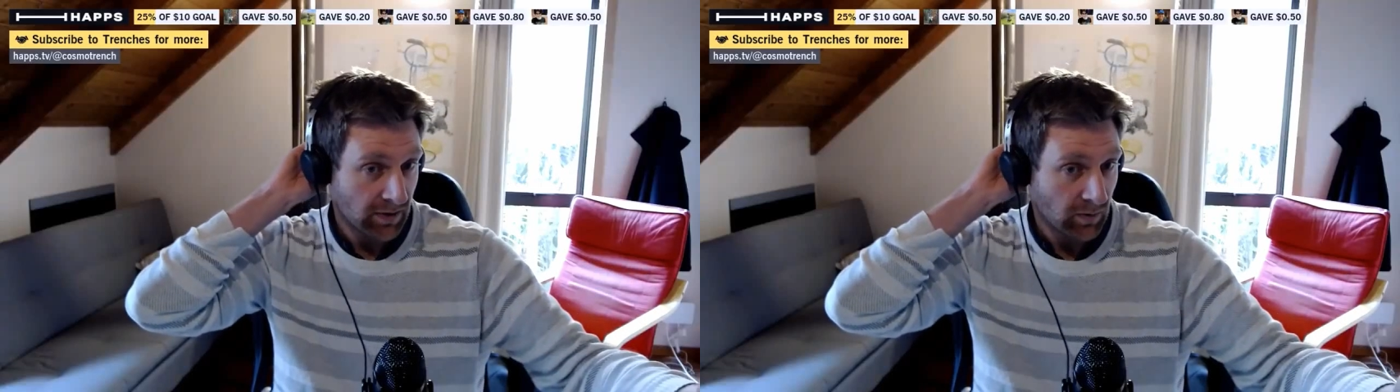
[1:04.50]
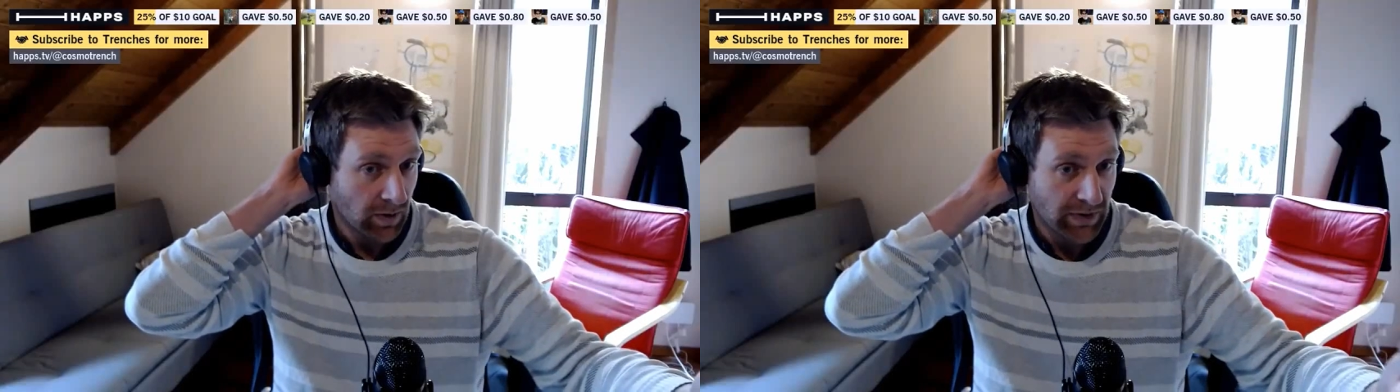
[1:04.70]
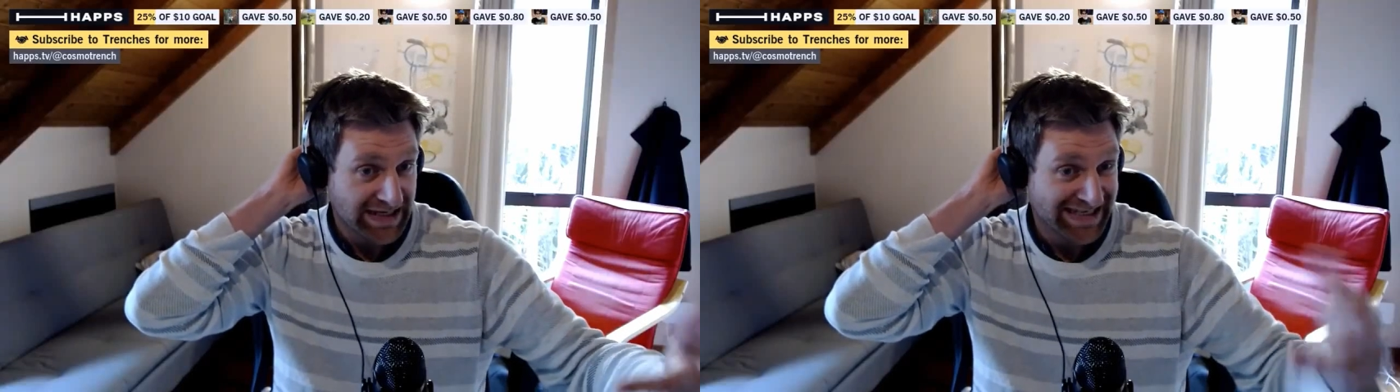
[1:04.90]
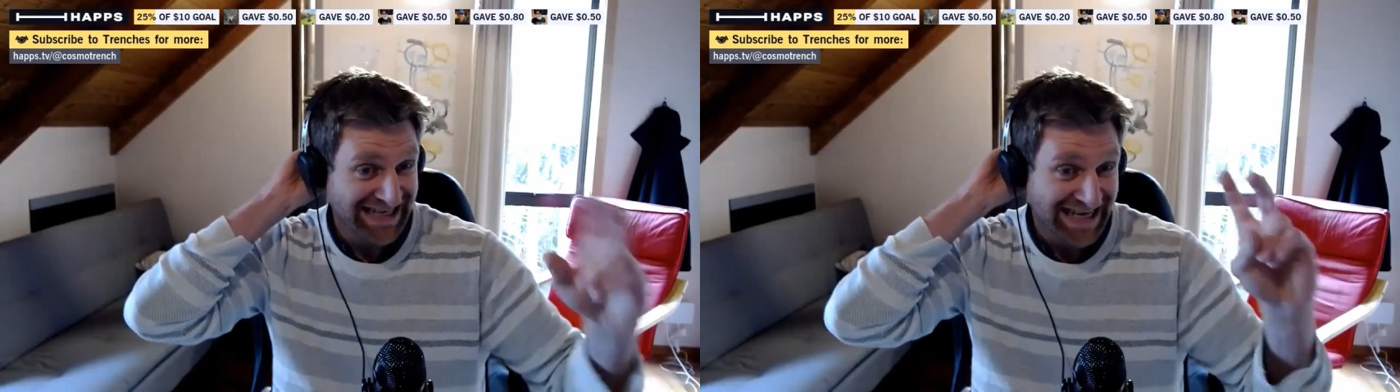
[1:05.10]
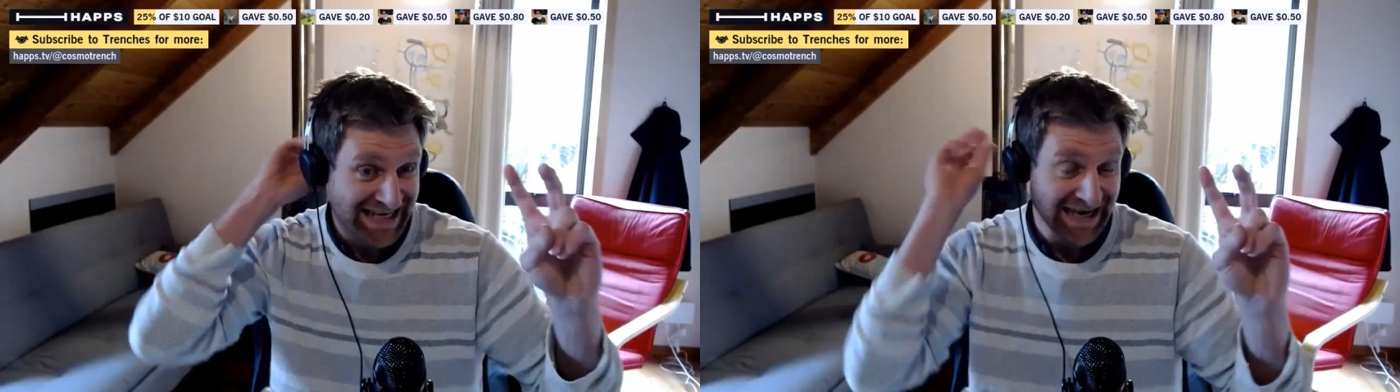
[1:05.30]
what we
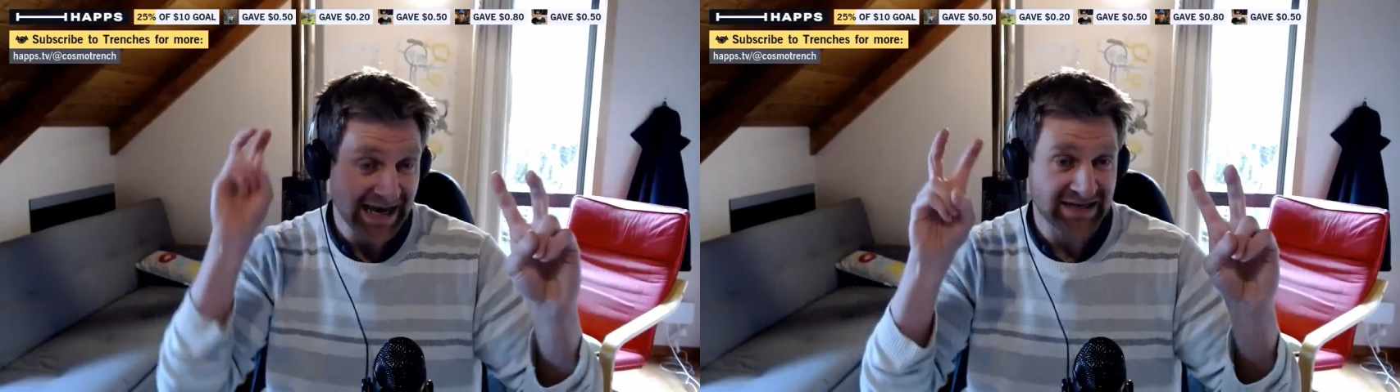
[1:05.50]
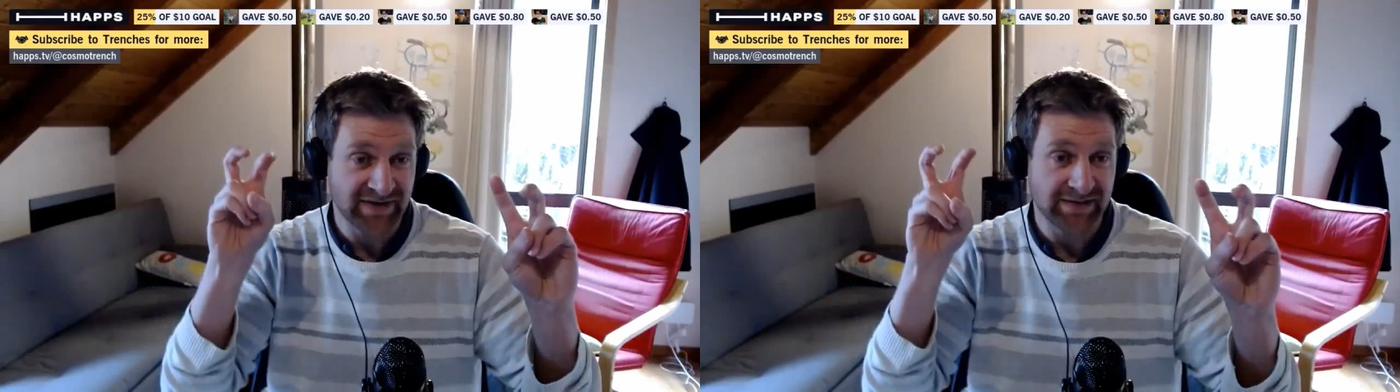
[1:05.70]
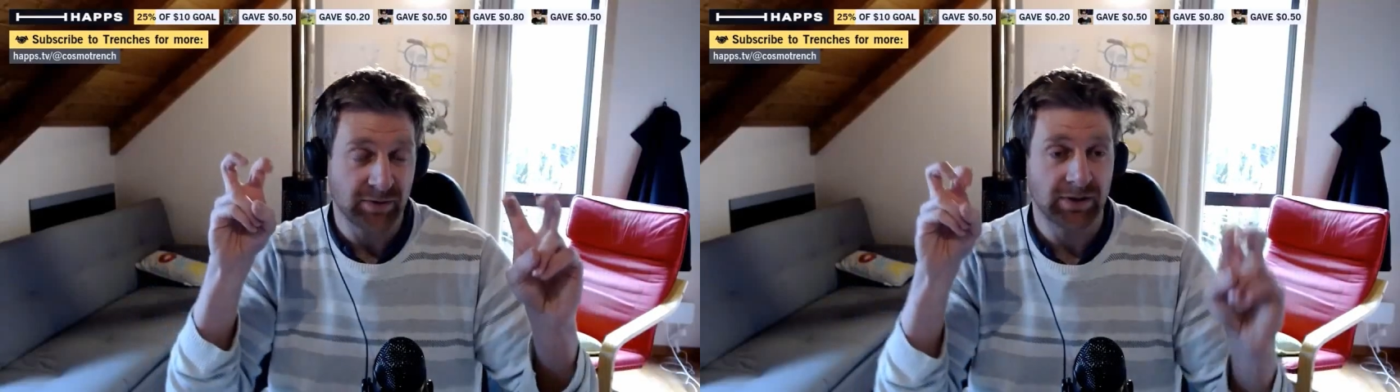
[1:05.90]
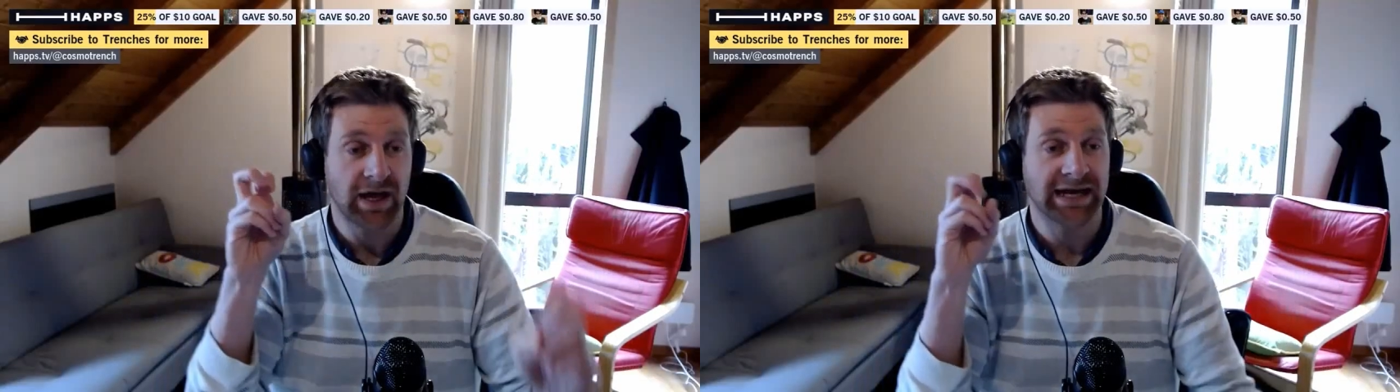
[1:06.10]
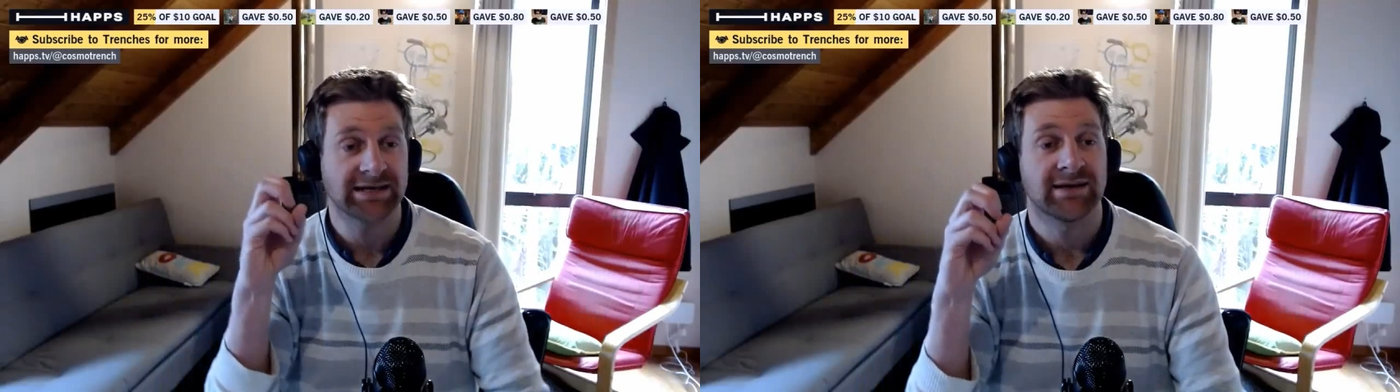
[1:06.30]
see as visible
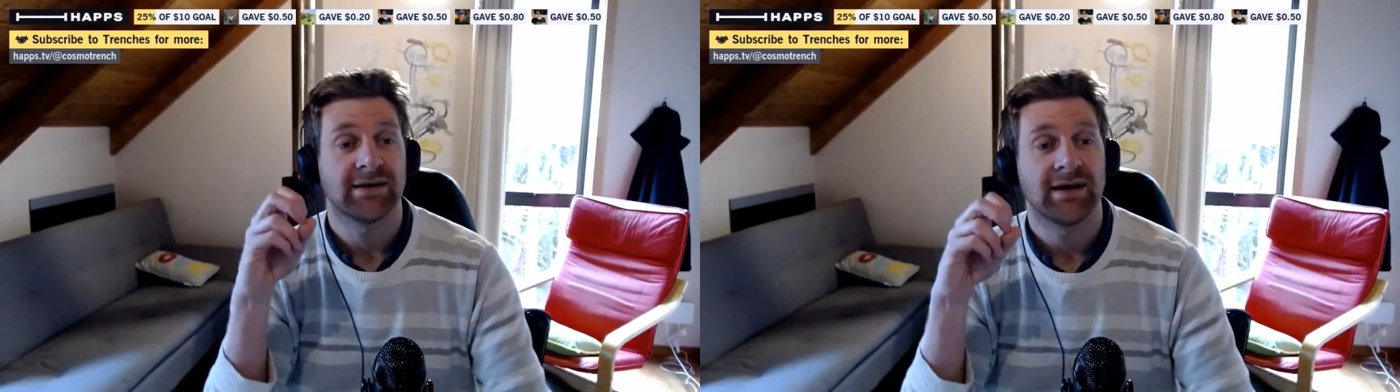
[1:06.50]
light,